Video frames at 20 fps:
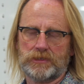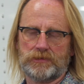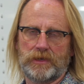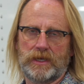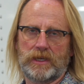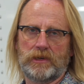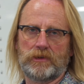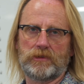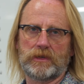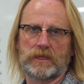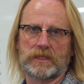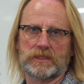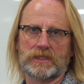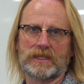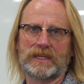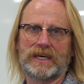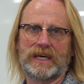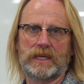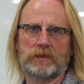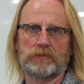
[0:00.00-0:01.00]
trailer is
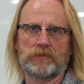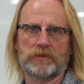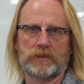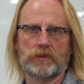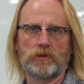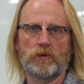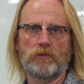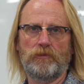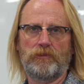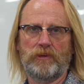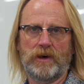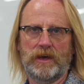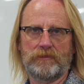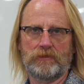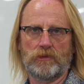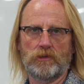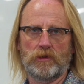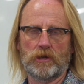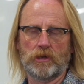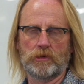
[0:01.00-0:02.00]
lined with an 050
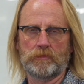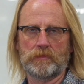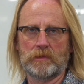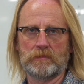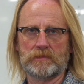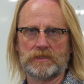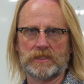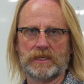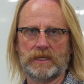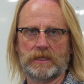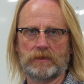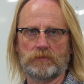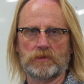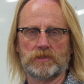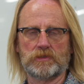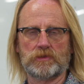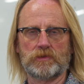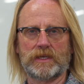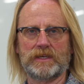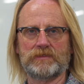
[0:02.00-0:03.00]
aluminum skin,
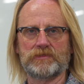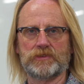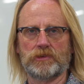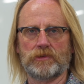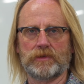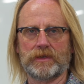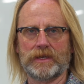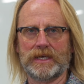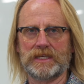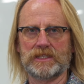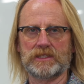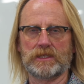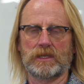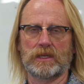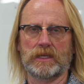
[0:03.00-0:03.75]
which gives you a nice